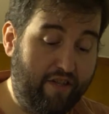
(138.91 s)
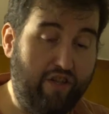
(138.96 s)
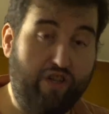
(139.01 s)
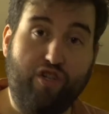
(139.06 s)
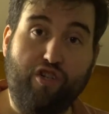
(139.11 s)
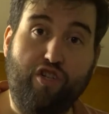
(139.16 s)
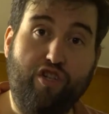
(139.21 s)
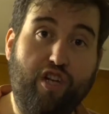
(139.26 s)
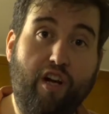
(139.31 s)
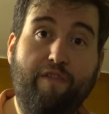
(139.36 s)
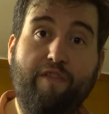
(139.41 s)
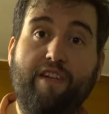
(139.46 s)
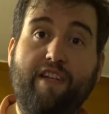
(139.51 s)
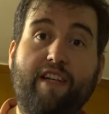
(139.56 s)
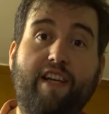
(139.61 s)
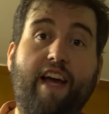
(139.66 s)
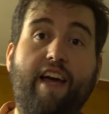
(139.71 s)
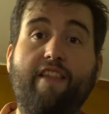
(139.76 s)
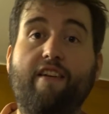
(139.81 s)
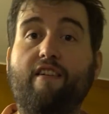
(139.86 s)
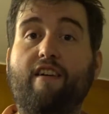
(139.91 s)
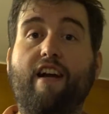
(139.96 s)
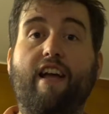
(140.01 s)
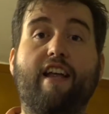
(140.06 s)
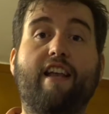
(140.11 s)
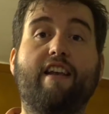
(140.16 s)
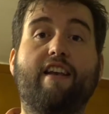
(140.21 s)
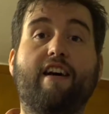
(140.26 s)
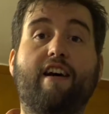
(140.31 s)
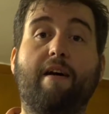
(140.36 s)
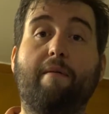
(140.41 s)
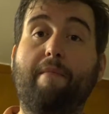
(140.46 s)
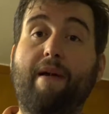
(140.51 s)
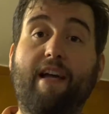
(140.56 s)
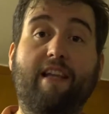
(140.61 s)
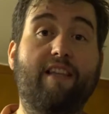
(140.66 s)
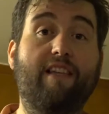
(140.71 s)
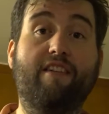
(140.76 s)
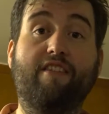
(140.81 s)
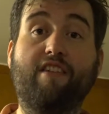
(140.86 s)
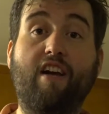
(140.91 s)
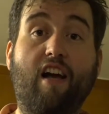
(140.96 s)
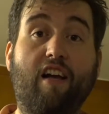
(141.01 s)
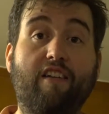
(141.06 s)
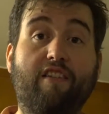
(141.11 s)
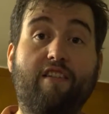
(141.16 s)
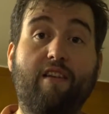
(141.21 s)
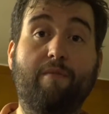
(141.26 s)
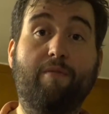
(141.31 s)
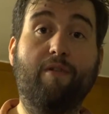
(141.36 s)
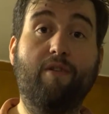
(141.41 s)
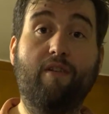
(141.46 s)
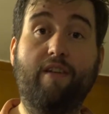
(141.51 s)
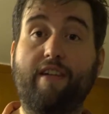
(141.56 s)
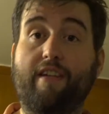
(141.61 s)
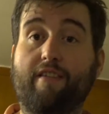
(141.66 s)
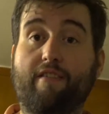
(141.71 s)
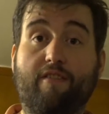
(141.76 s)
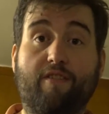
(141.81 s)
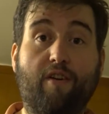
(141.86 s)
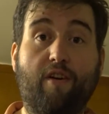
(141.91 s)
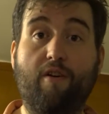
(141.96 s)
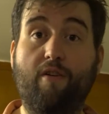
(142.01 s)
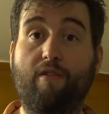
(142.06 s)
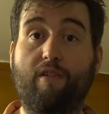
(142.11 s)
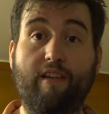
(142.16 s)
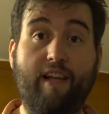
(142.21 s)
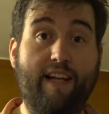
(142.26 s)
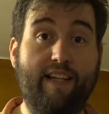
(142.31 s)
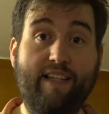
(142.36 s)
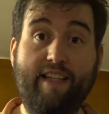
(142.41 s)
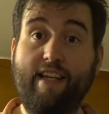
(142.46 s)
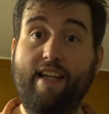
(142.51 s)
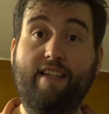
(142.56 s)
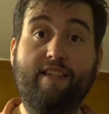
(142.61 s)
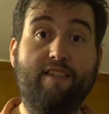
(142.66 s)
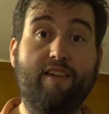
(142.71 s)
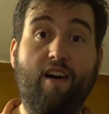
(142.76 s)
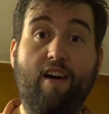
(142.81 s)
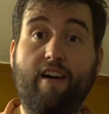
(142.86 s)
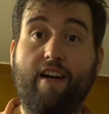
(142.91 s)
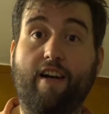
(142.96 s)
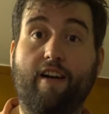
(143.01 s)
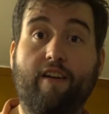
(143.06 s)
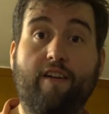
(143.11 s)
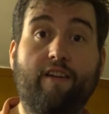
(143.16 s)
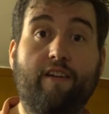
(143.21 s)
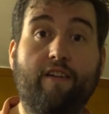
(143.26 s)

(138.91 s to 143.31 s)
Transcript: just shove it together, and make these chocolate chip cookies. So let's get started.